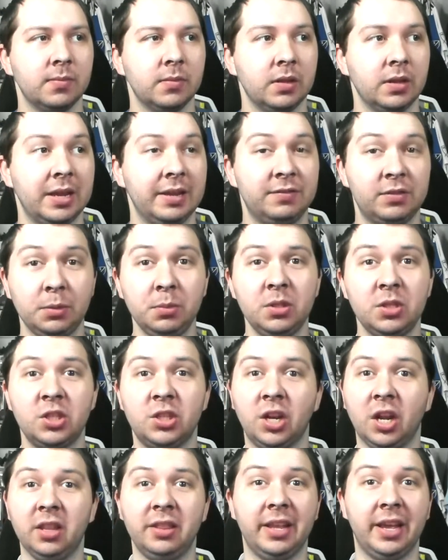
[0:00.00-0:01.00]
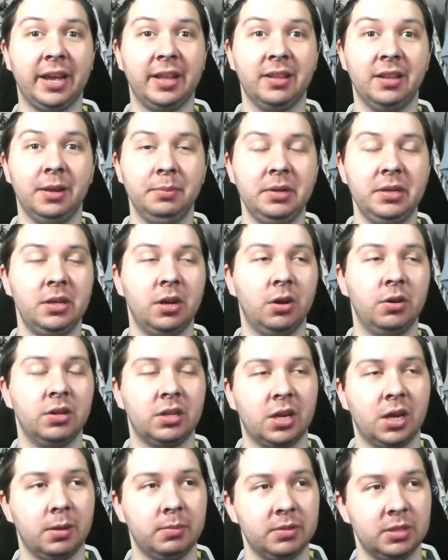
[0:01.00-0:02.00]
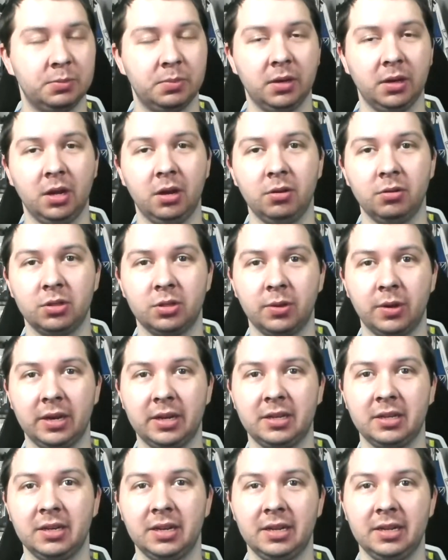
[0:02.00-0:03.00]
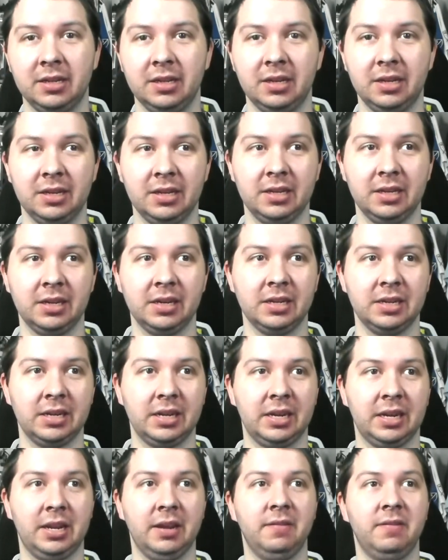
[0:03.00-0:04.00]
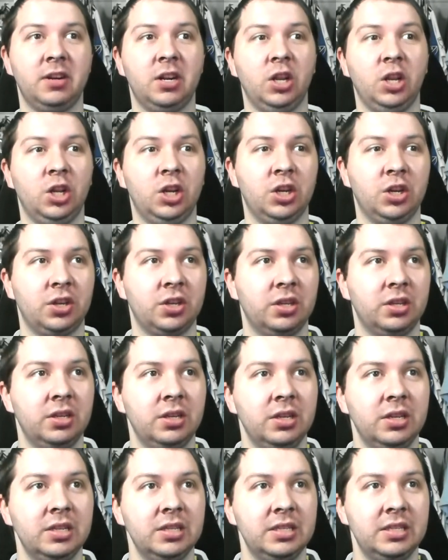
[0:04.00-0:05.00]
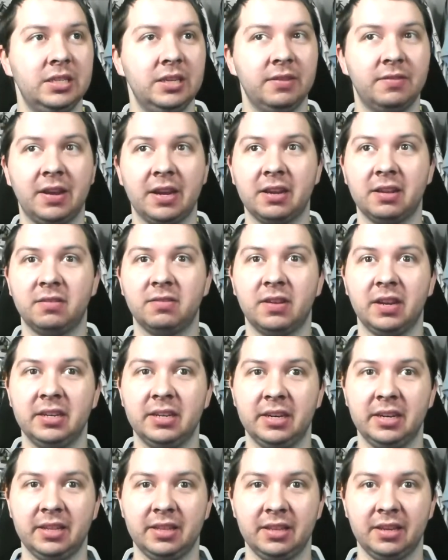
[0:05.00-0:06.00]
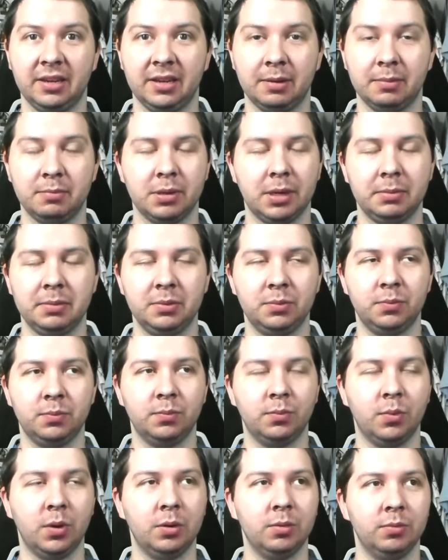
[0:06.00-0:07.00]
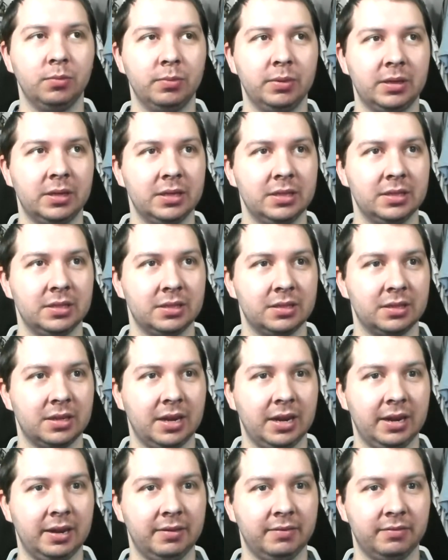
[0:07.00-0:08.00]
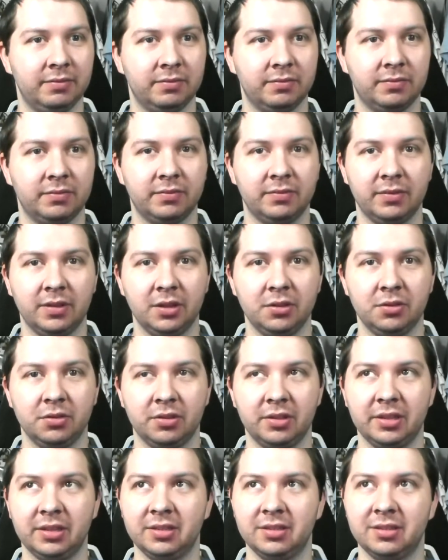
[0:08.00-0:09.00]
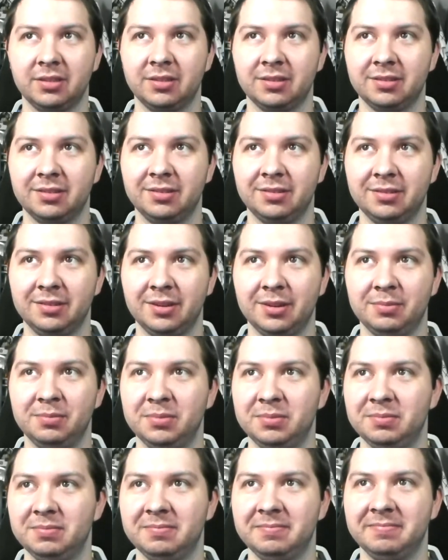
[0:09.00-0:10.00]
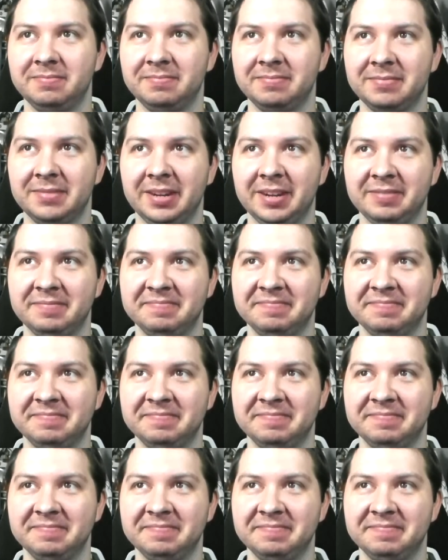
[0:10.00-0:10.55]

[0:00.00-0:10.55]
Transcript: if someone's done that, let me know in the comments below so I could uh, give it a look, see if I could find anything. I probably won't because I have other things. Yeah.